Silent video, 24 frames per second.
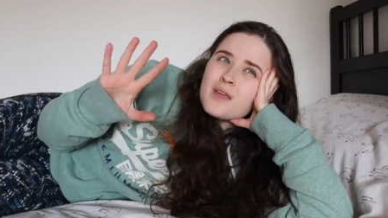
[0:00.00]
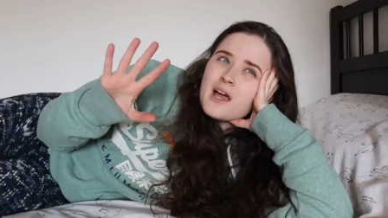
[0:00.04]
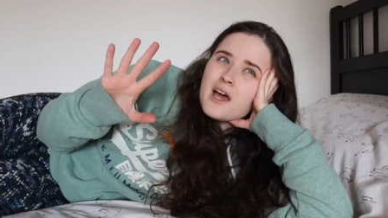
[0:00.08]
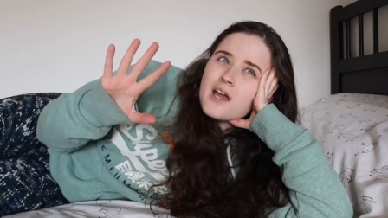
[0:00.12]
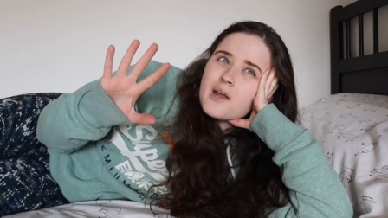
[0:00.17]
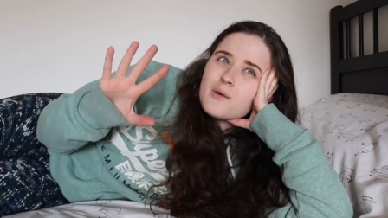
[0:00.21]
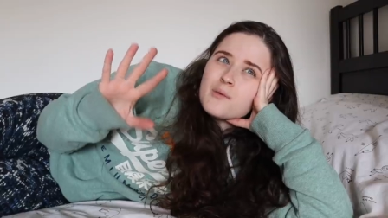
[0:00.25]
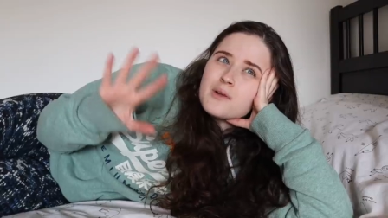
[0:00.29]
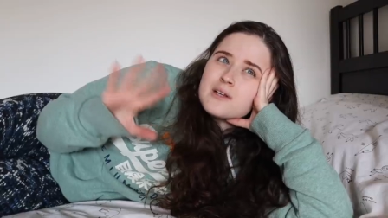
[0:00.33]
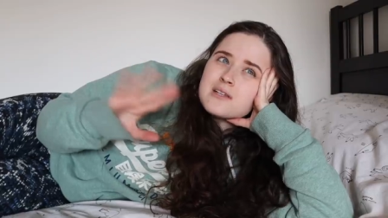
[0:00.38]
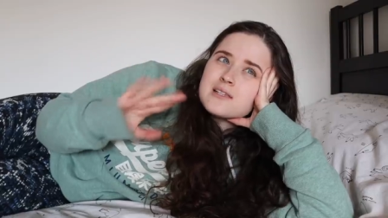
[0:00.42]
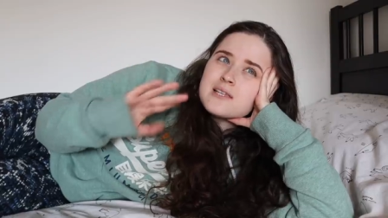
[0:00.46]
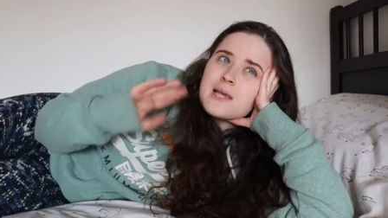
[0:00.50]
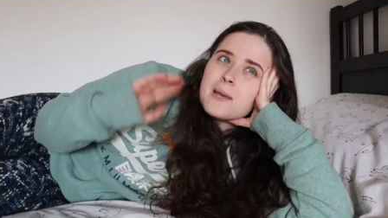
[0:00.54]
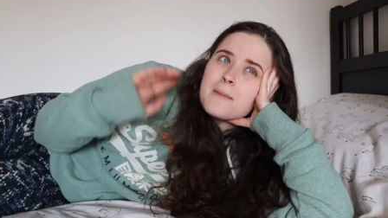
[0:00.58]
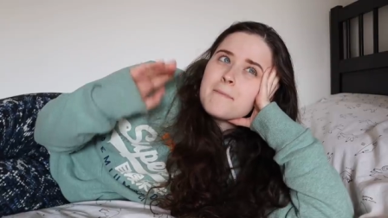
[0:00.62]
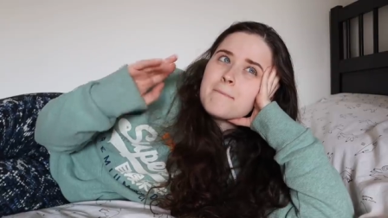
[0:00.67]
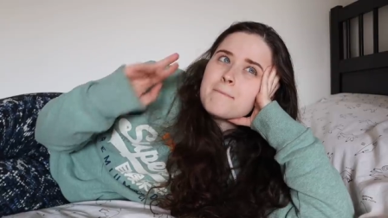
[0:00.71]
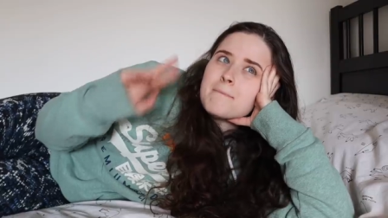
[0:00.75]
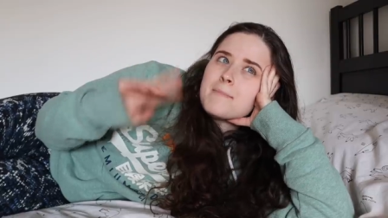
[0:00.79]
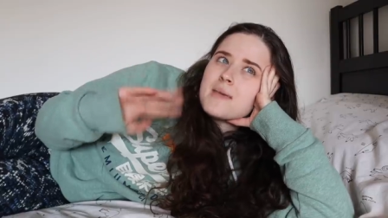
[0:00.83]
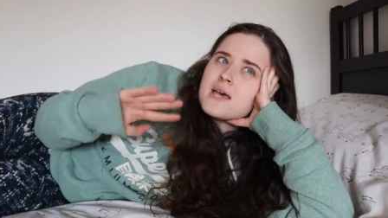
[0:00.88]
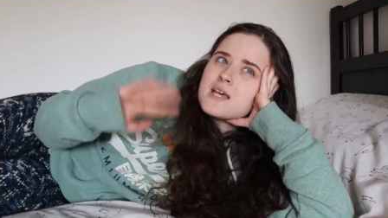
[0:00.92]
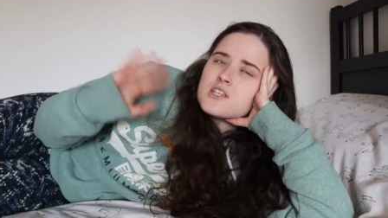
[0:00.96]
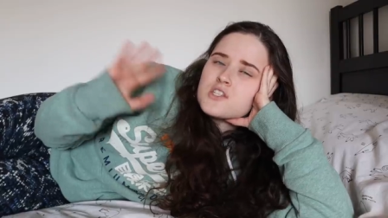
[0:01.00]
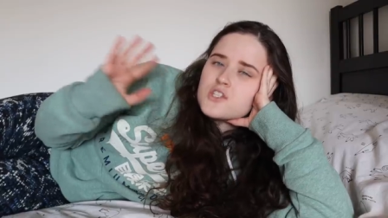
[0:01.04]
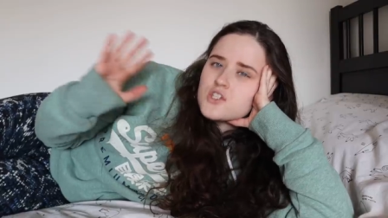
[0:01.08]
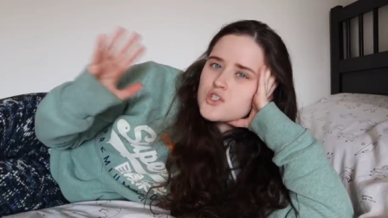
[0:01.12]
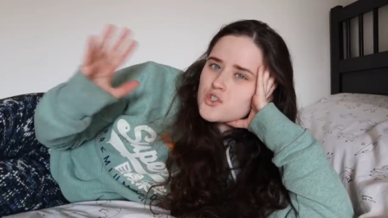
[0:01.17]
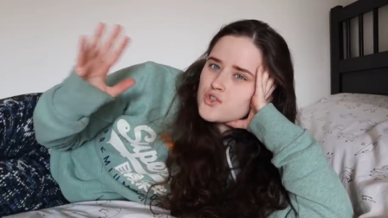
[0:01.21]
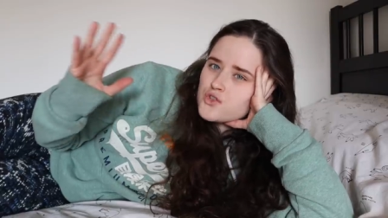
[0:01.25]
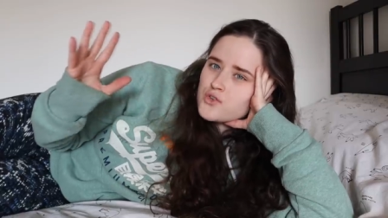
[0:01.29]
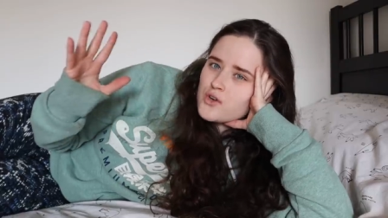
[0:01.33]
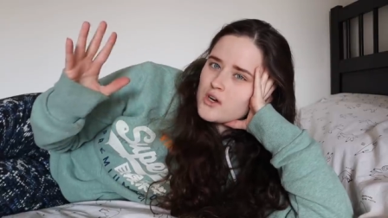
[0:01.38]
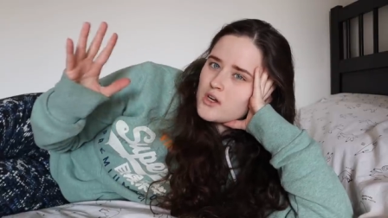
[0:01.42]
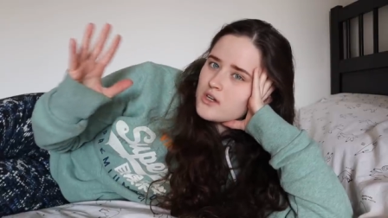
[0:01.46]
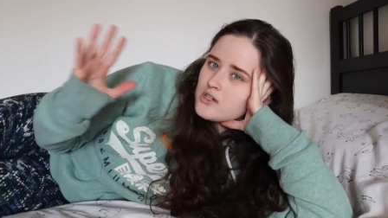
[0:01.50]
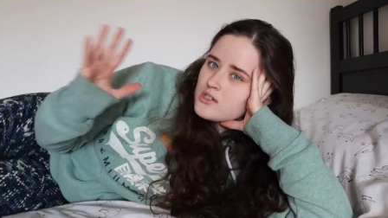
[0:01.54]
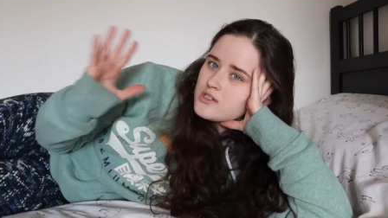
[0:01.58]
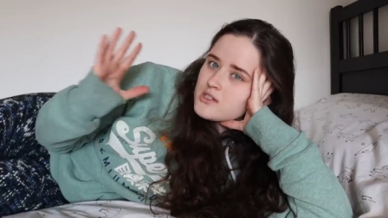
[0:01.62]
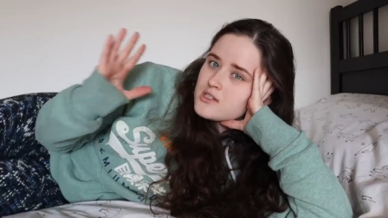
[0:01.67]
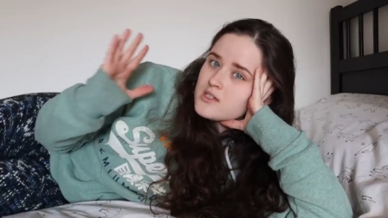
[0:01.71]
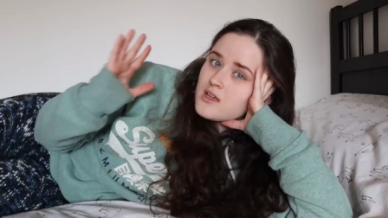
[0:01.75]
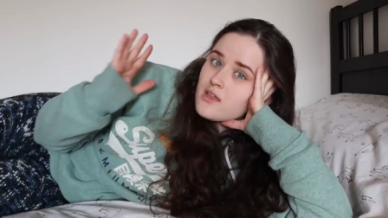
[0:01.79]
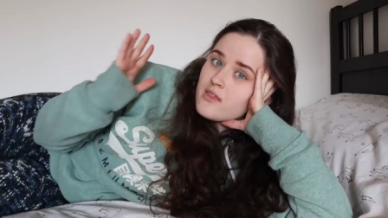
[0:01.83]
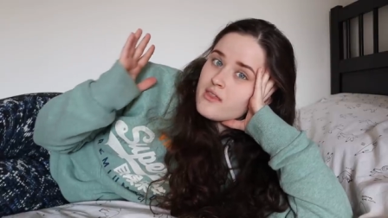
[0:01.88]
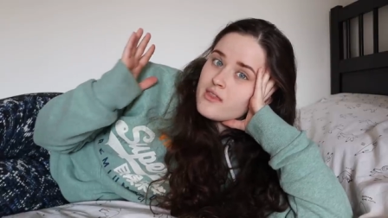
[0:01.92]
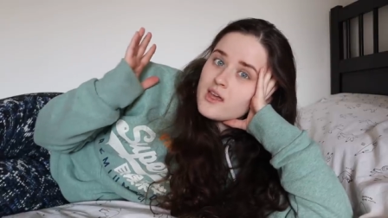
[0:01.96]
I don't want to say
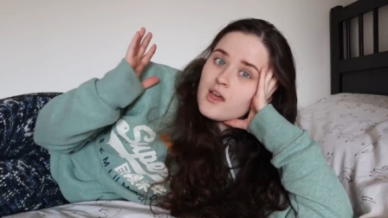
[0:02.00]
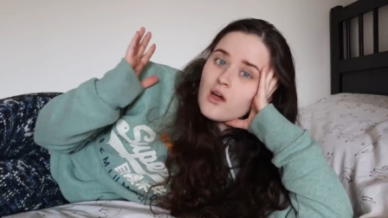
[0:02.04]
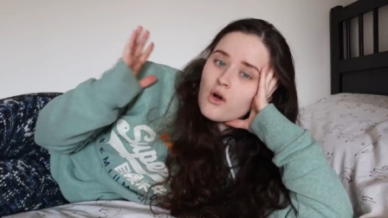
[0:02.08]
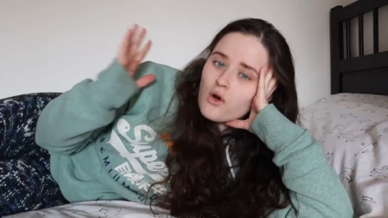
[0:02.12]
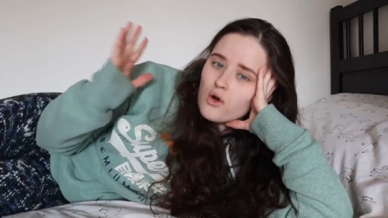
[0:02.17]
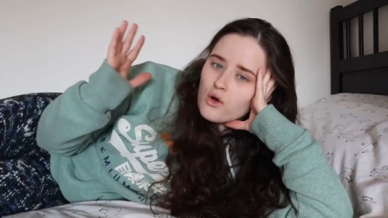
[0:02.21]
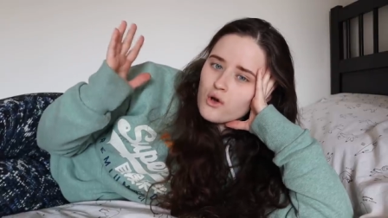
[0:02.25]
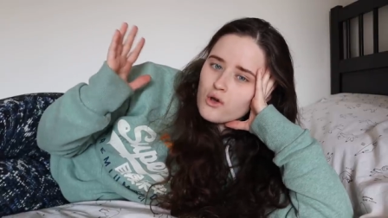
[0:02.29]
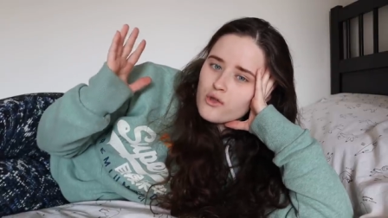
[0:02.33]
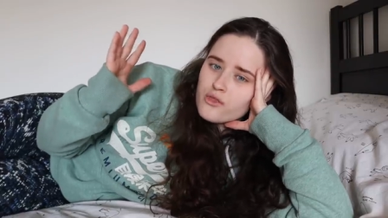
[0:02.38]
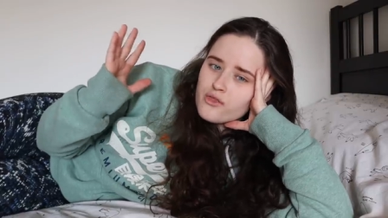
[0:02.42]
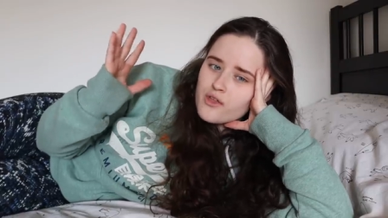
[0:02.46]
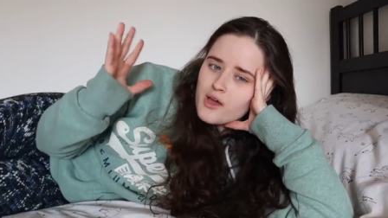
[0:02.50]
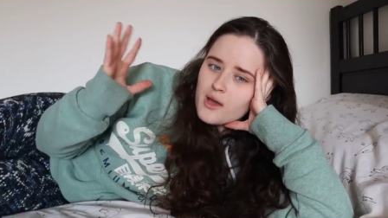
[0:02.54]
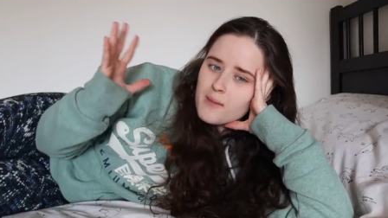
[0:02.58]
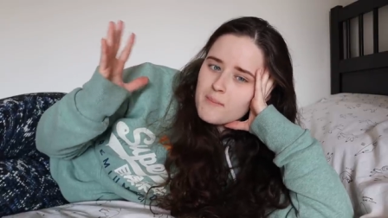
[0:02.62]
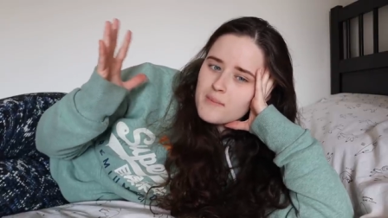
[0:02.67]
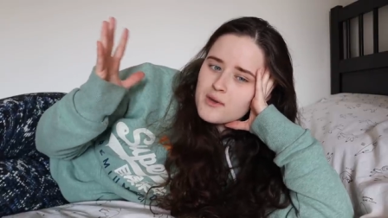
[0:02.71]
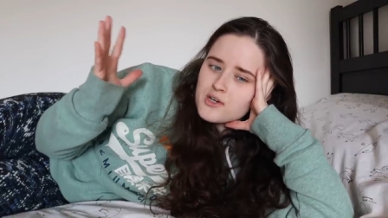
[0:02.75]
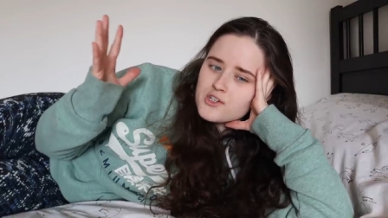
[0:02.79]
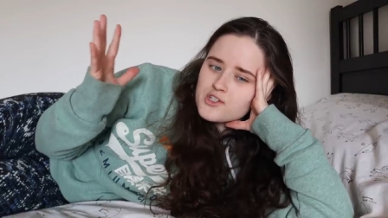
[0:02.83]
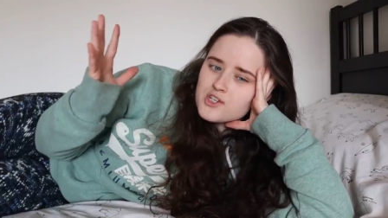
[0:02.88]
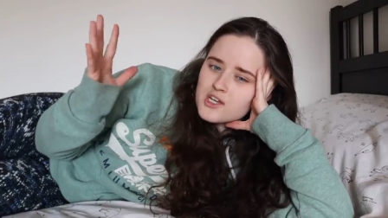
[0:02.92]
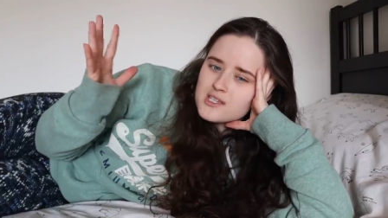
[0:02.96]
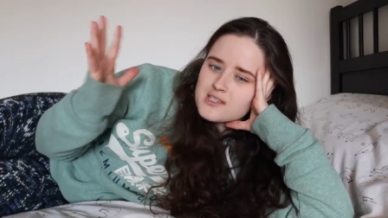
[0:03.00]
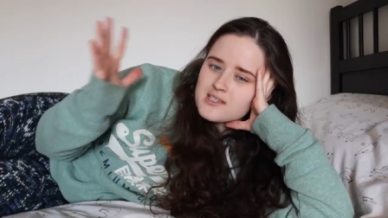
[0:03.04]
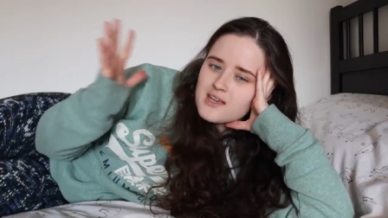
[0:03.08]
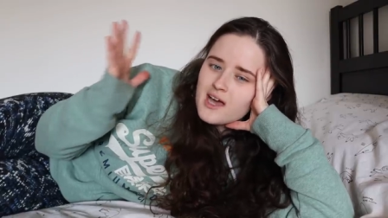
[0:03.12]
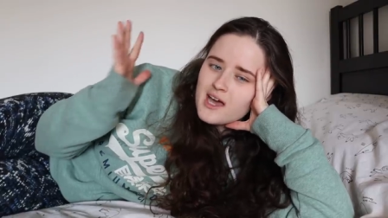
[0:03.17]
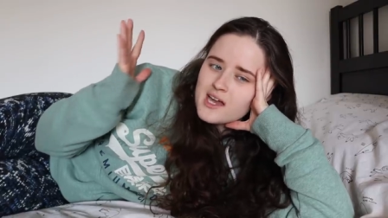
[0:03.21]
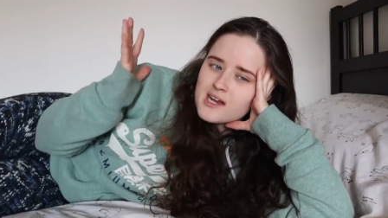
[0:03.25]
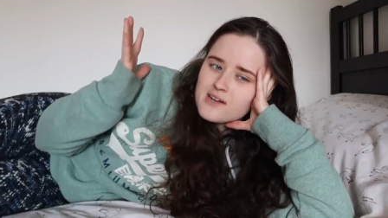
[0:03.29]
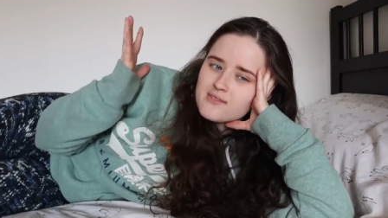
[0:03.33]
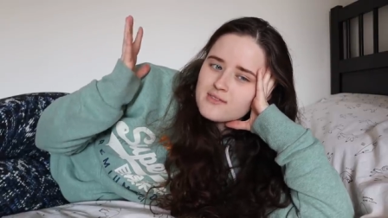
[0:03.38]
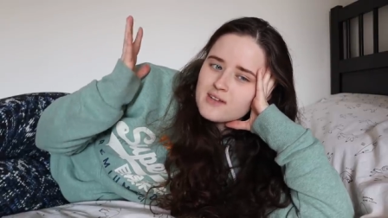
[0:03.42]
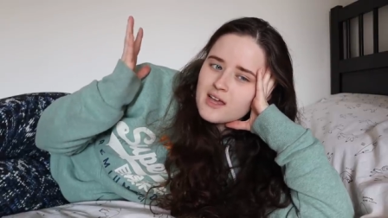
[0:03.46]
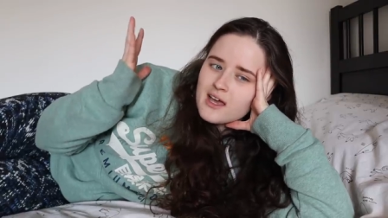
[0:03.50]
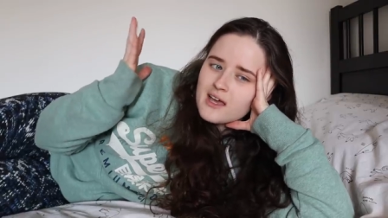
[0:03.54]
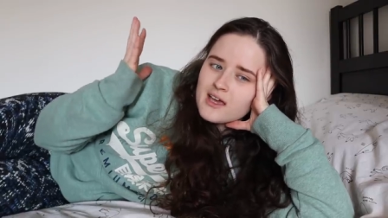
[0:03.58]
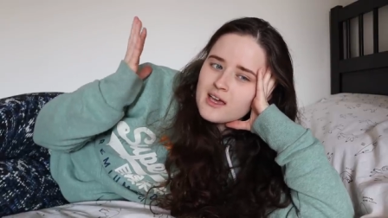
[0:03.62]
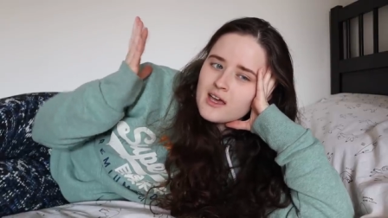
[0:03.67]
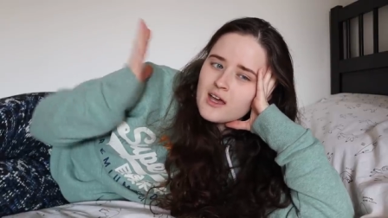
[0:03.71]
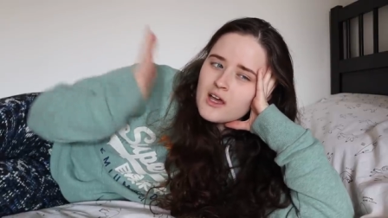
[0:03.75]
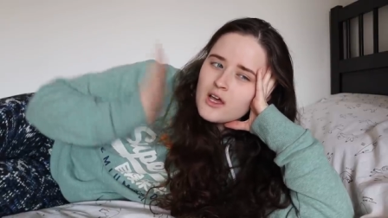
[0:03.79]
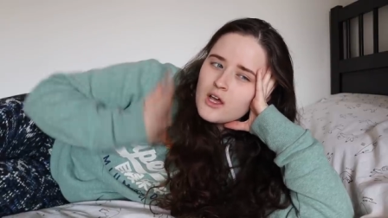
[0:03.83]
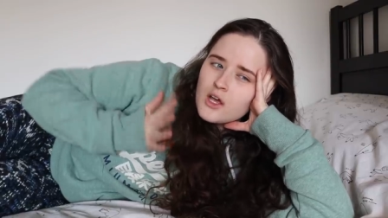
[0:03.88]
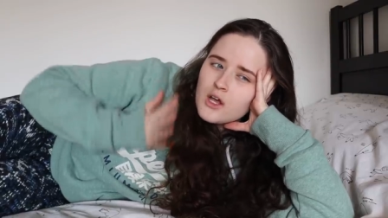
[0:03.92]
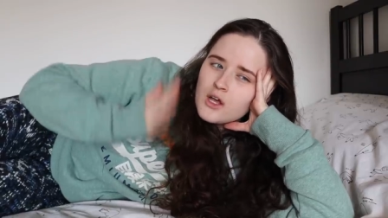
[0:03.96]
mistrust the author, but just kind of like